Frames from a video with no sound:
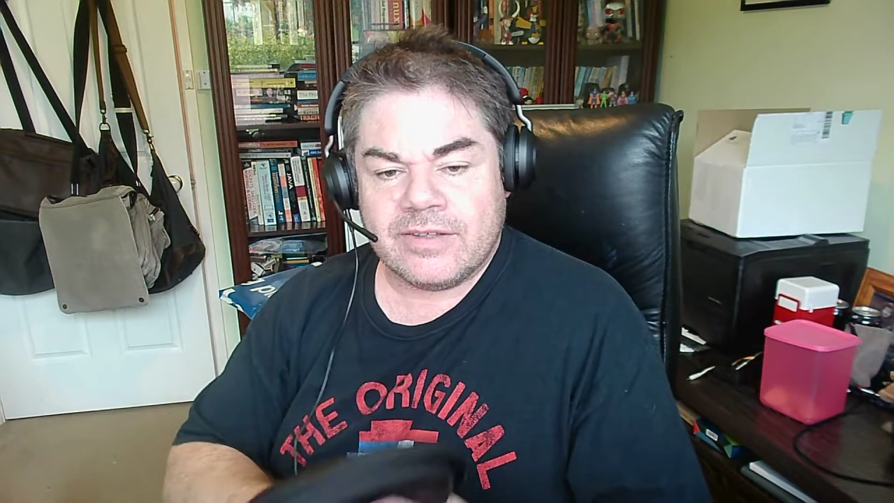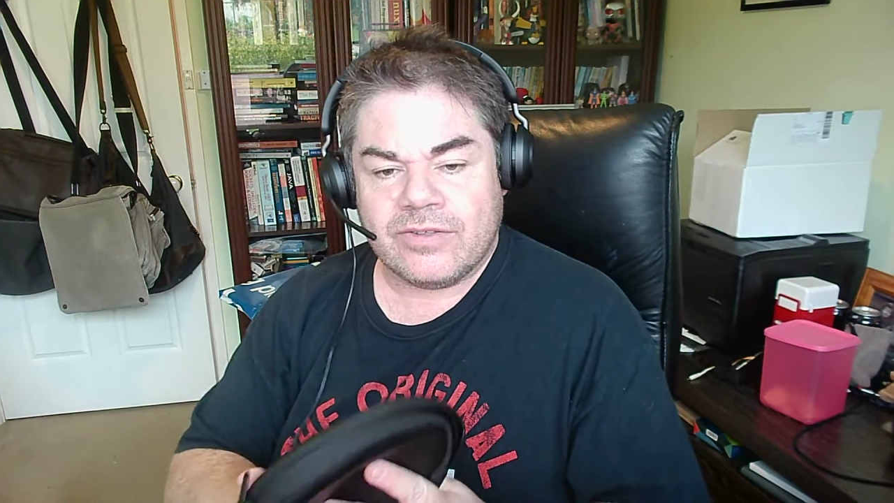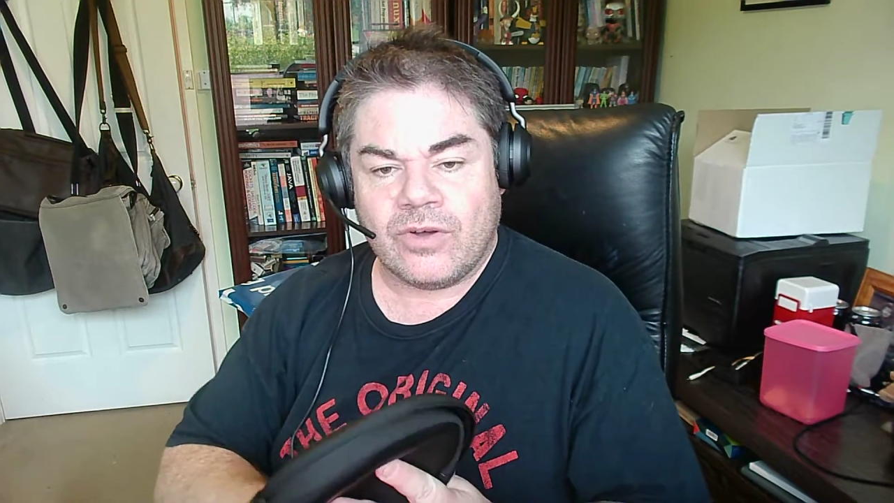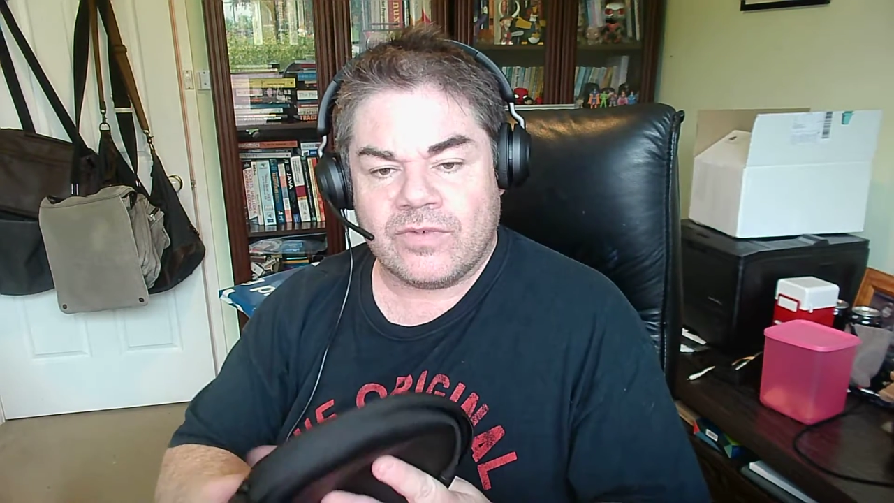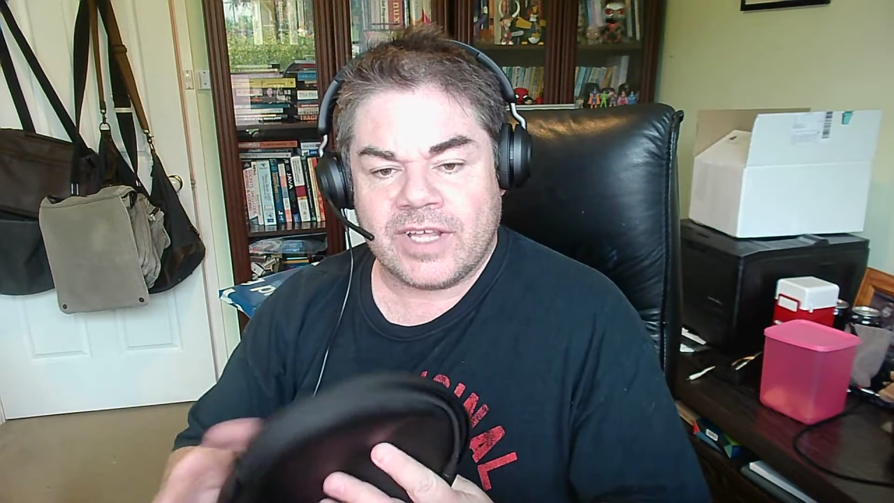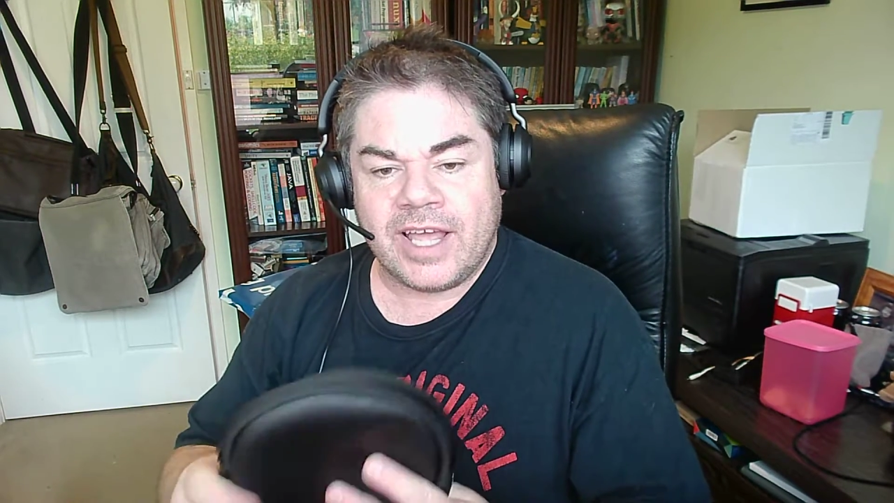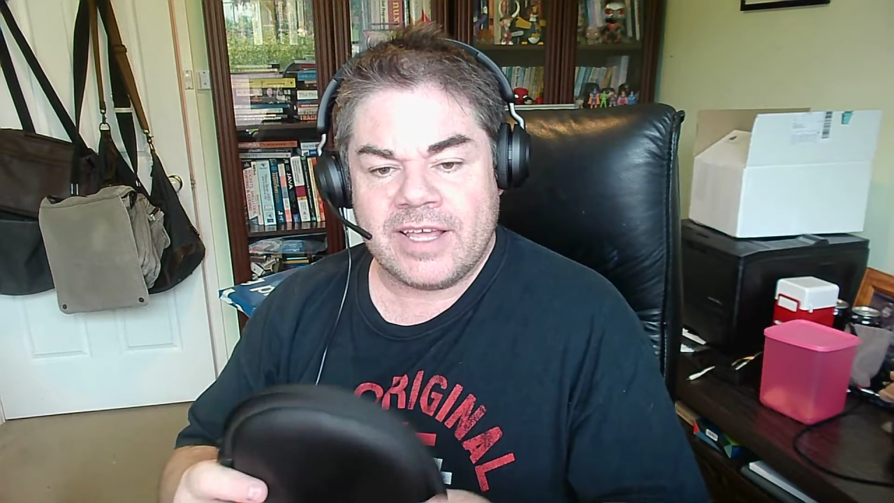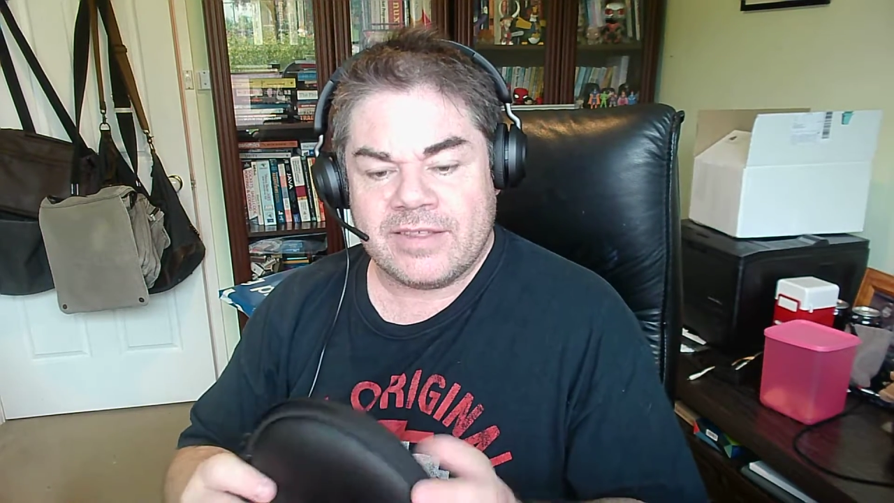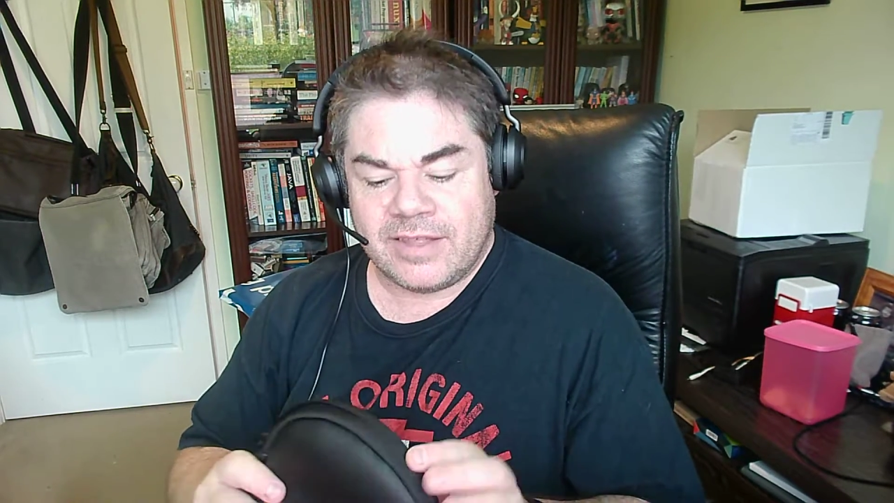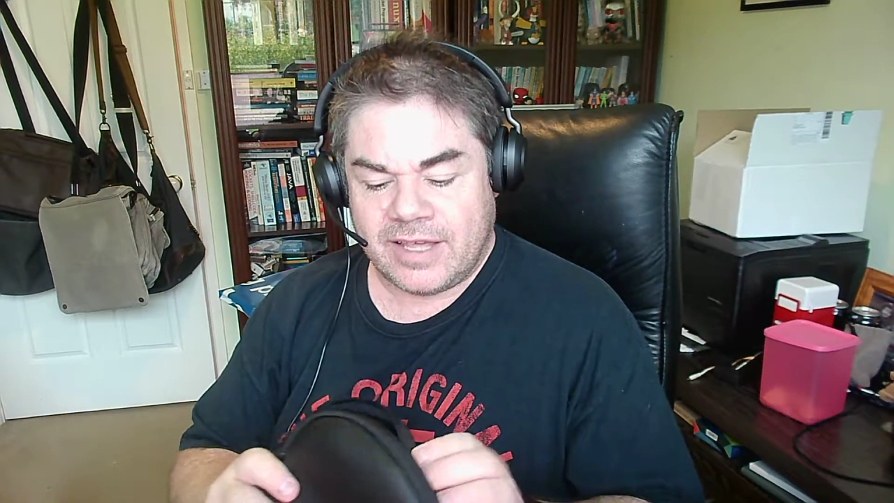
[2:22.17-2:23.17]
soft
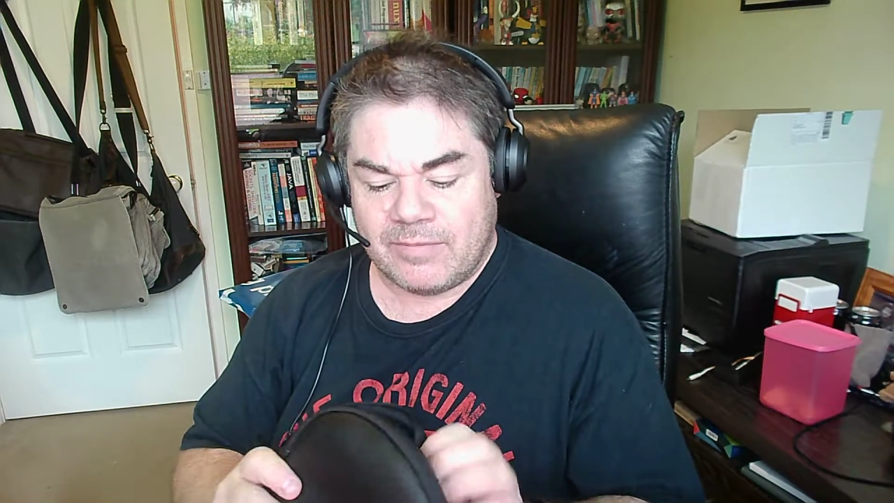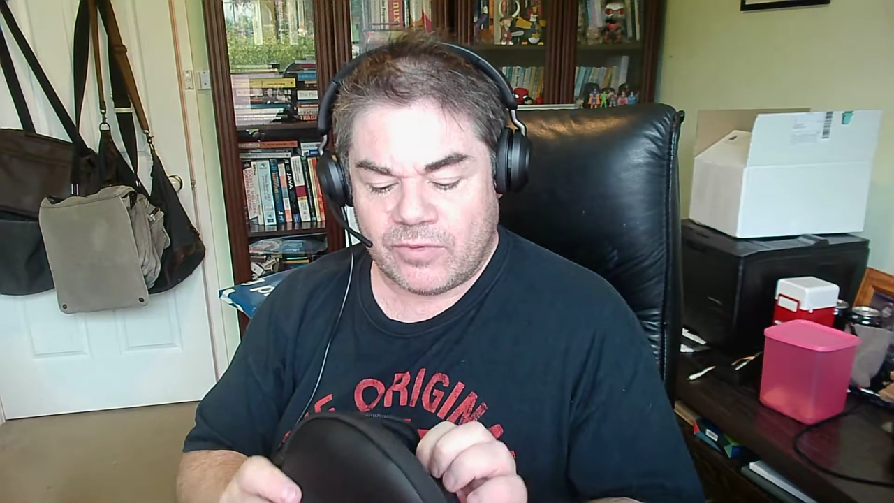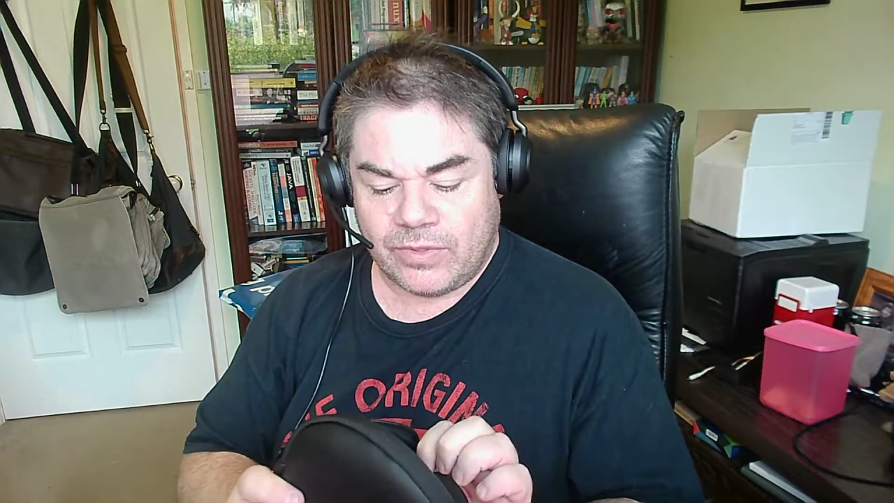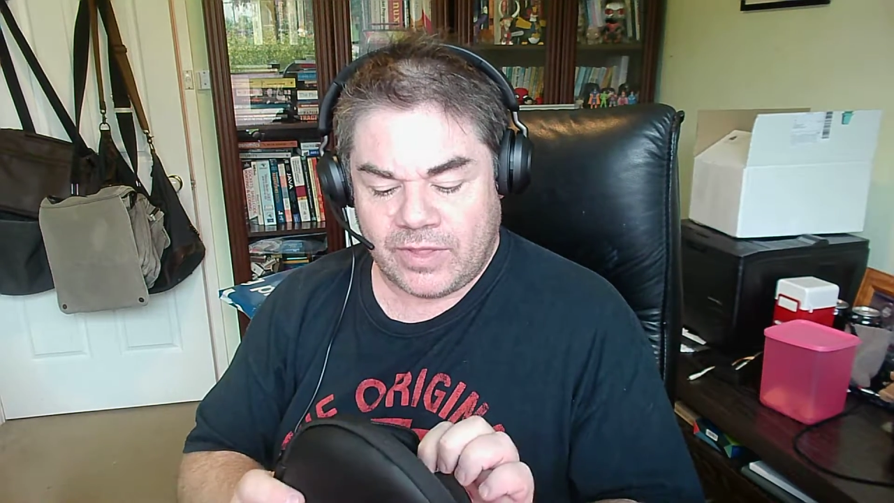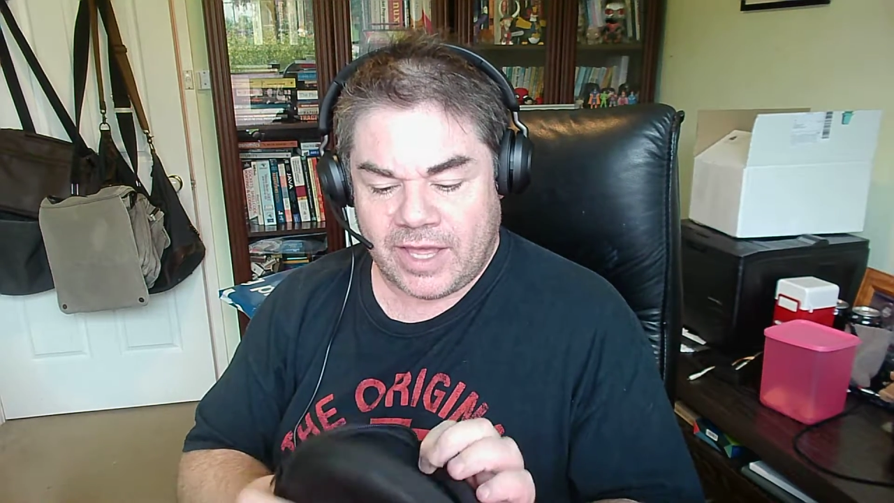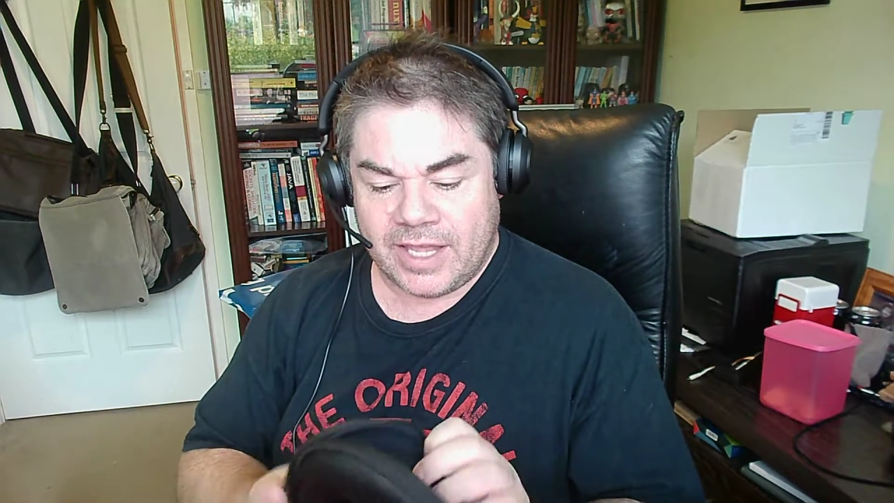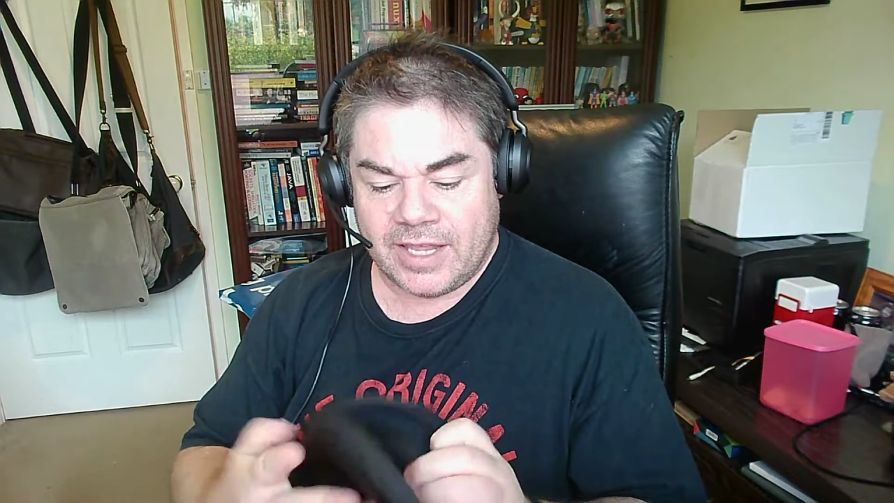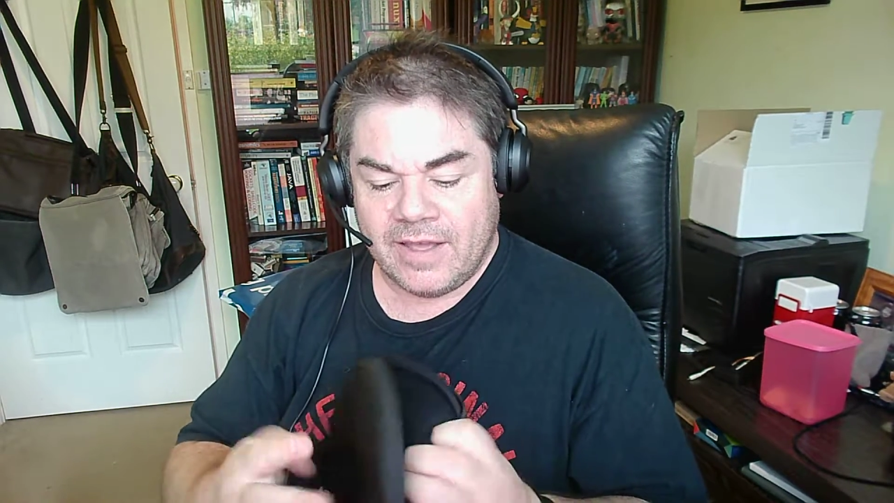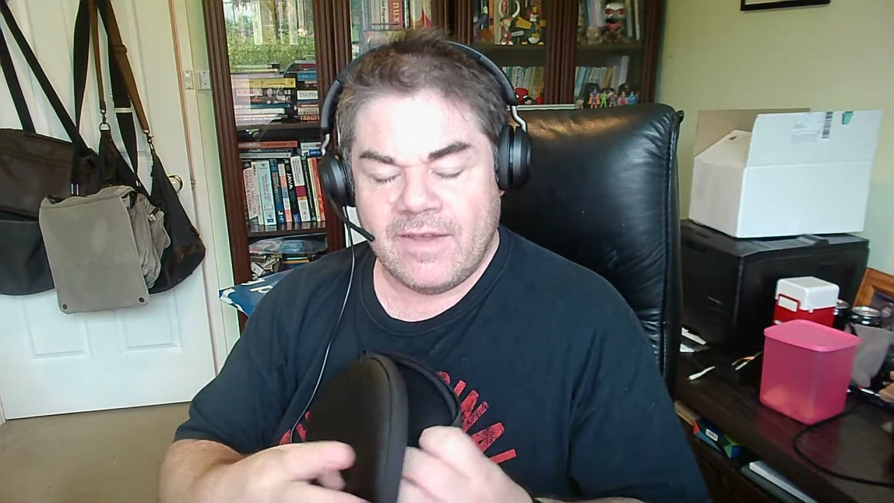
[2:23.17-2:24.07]
case, comes with a